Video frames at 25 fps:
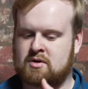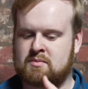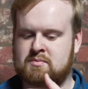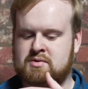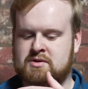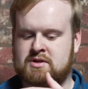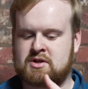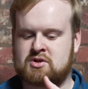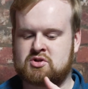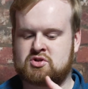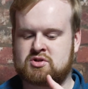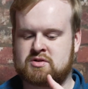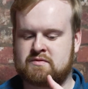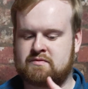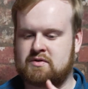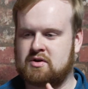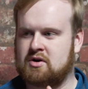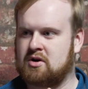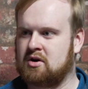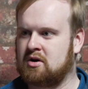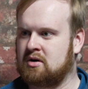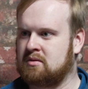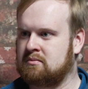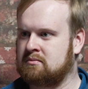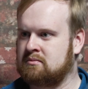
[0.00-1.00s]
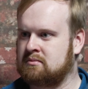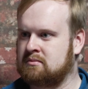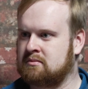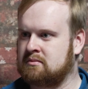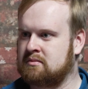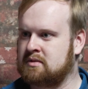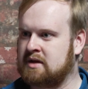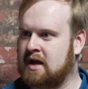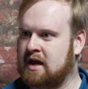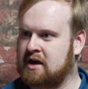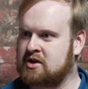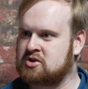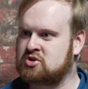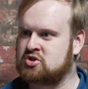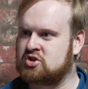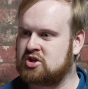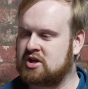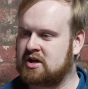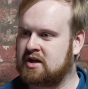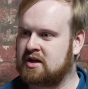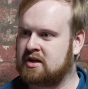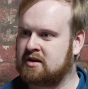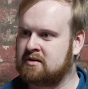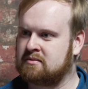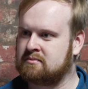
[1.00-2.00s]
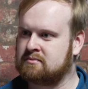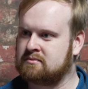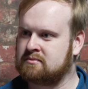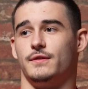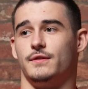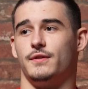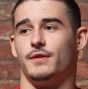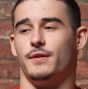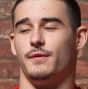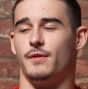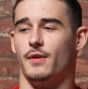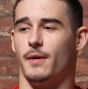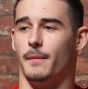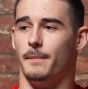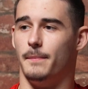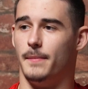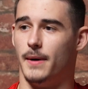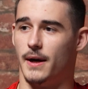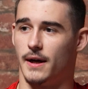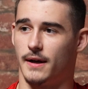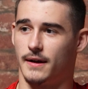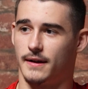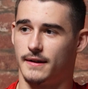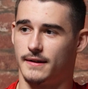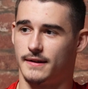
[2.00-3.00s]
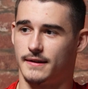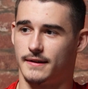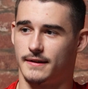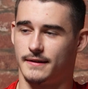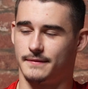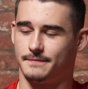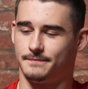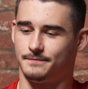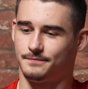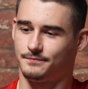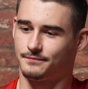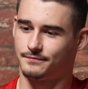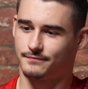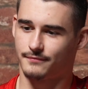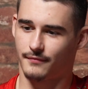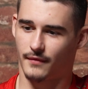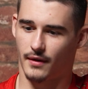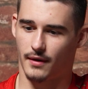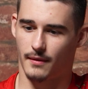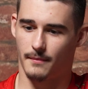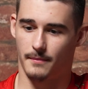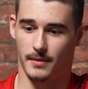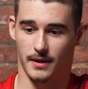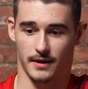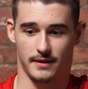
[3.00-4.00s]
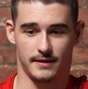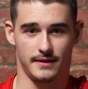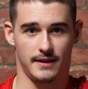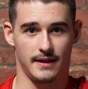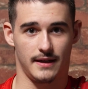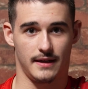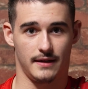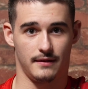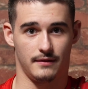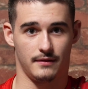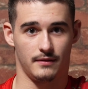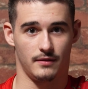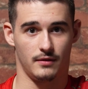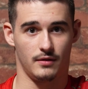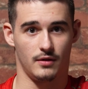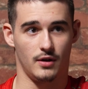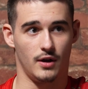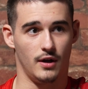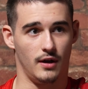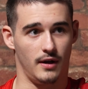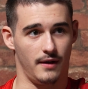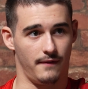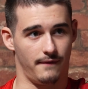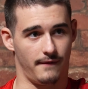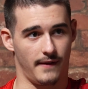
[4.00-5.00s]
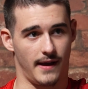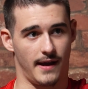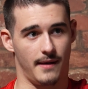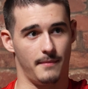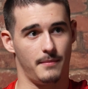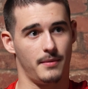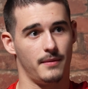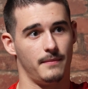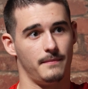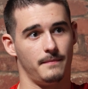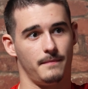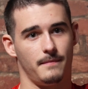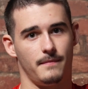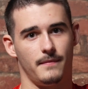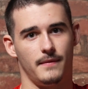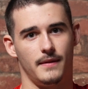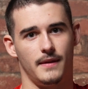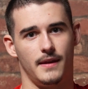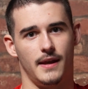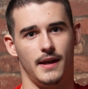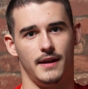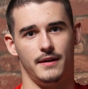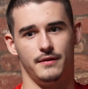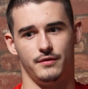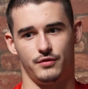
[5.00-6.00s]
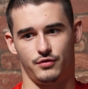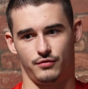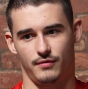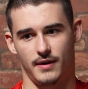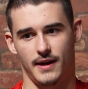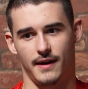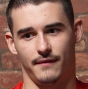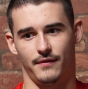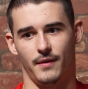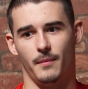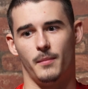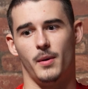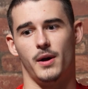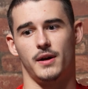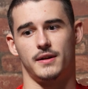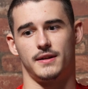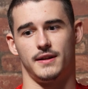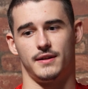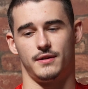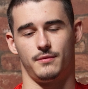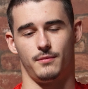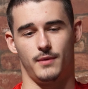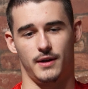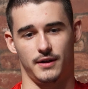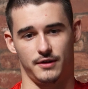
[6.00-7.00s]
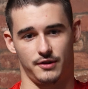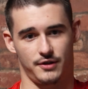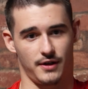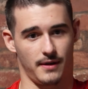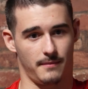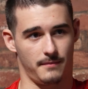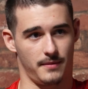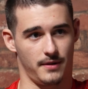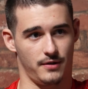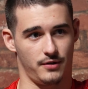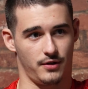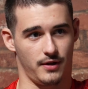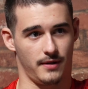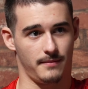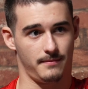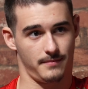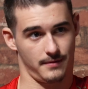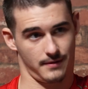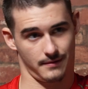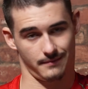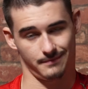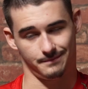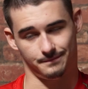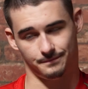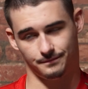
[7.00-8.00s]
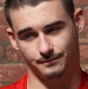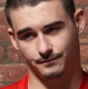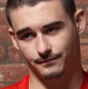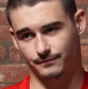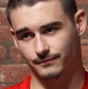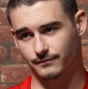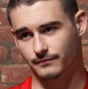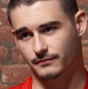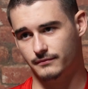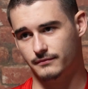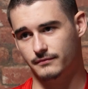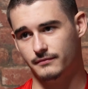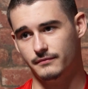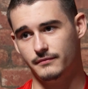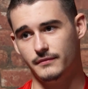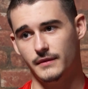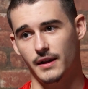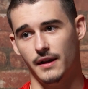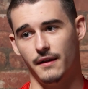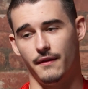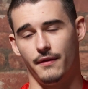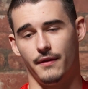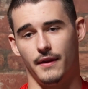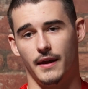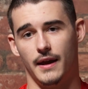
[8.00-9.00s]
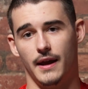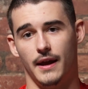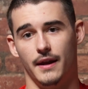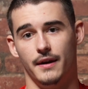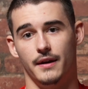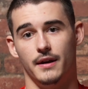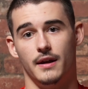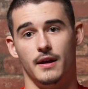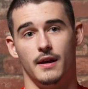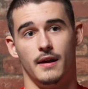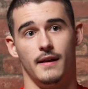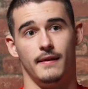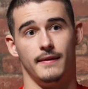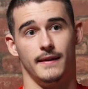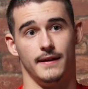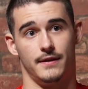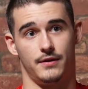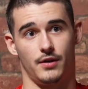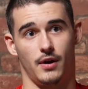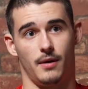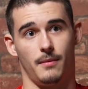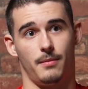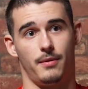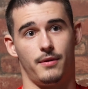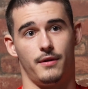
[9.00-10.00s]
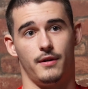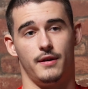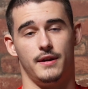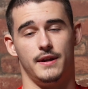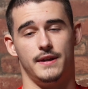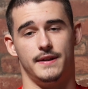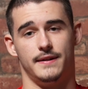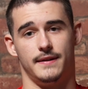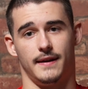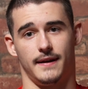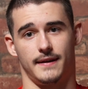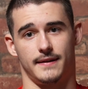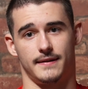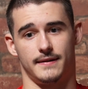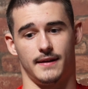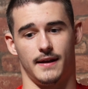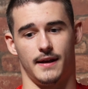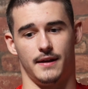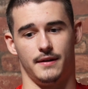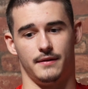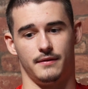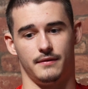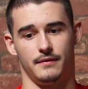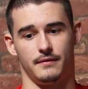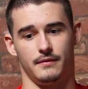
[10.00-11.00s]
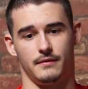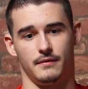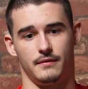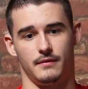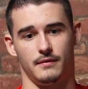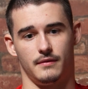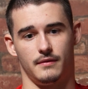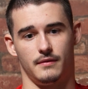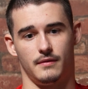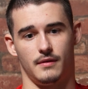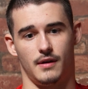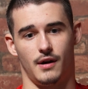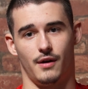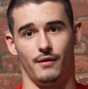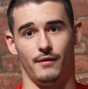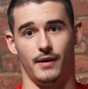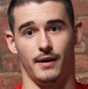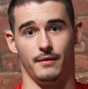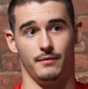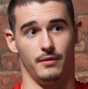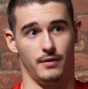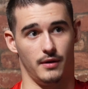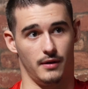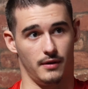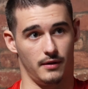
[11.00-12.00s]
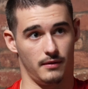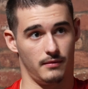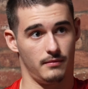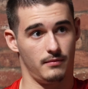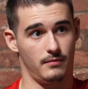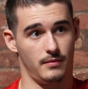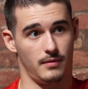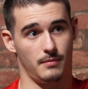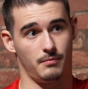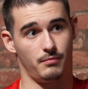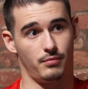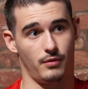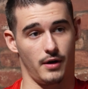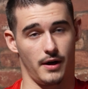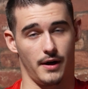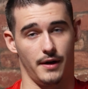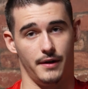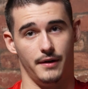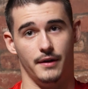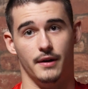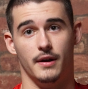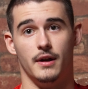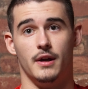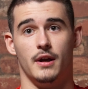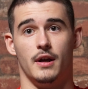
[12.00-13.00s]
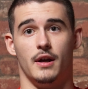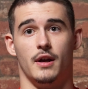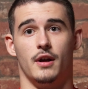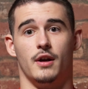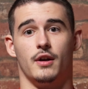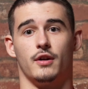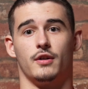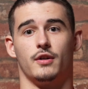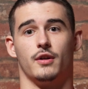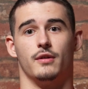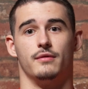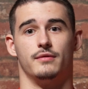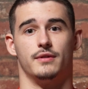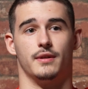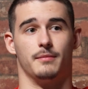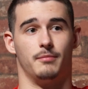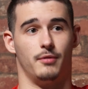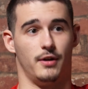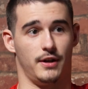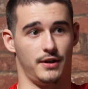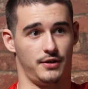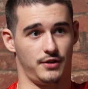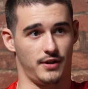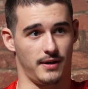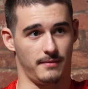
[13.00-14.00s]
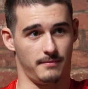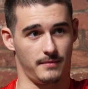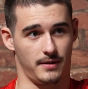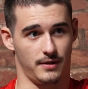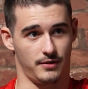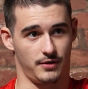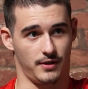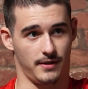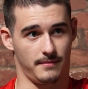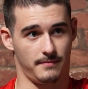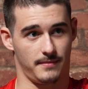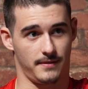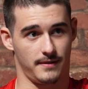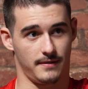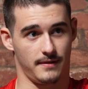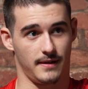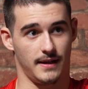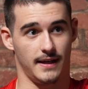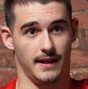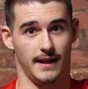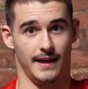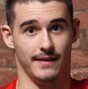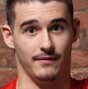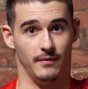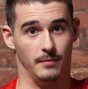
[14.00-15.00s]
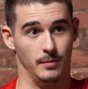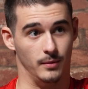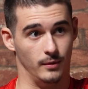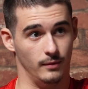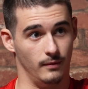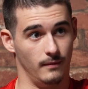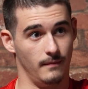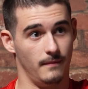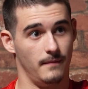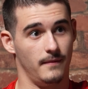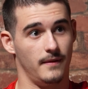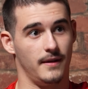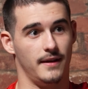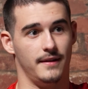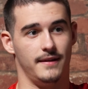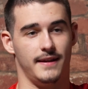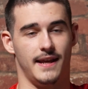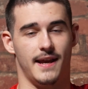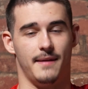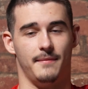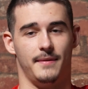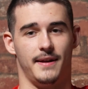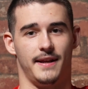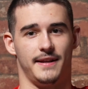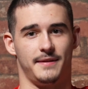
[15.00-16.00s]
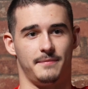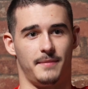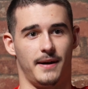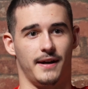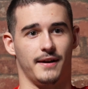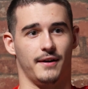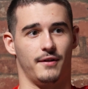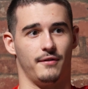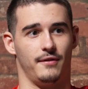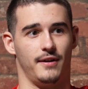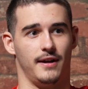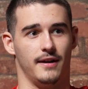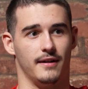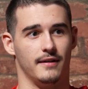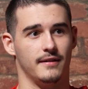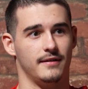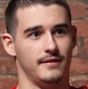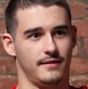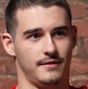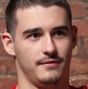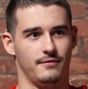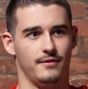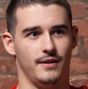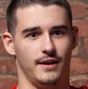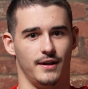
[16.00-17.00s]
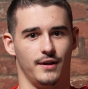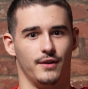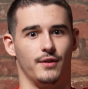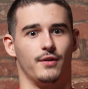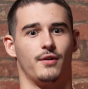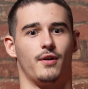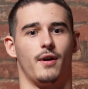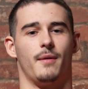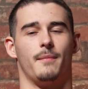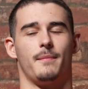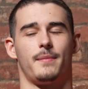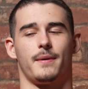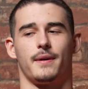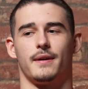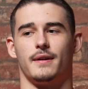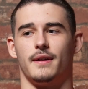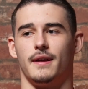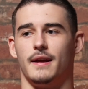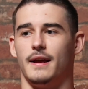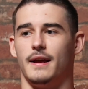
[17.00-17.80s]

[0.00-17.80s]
competitions have you got next year? So we've got Bucks in early Feb, then straight after Bucks is Welsh Championships. Then the top 36 then, around Britain, go to British Championships in Liverpool in the M&S Bank Arena. It's a really good comp.